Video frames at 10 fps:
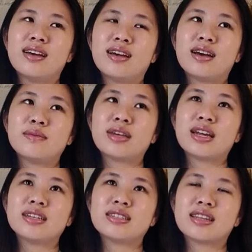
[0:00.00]
I'm
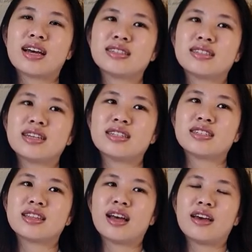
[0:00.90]
getting to that stage
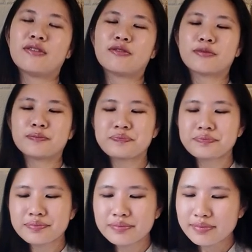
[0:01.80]
in life.
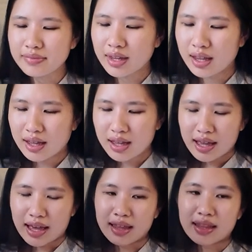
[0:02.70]

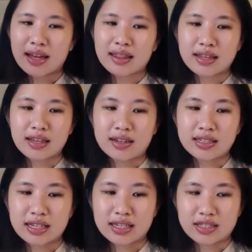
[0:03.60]
And then the
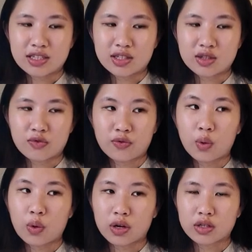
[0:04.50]
youngest, she's
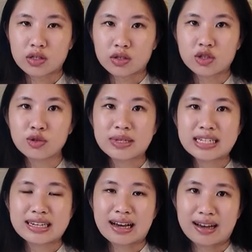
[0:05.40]
four, so she'll be
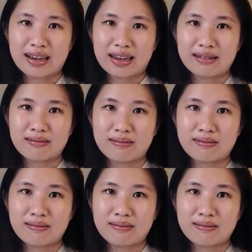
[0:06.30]
nine.